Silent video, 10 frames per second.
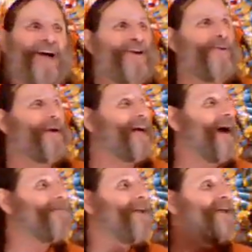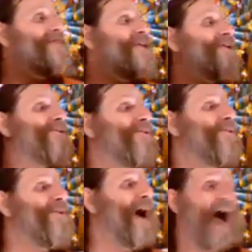You become
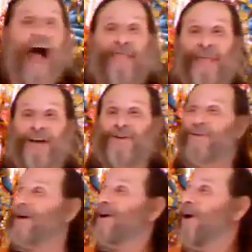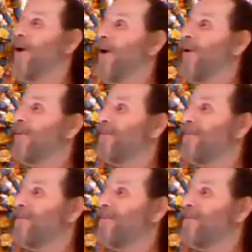nirguna, and then you can go home.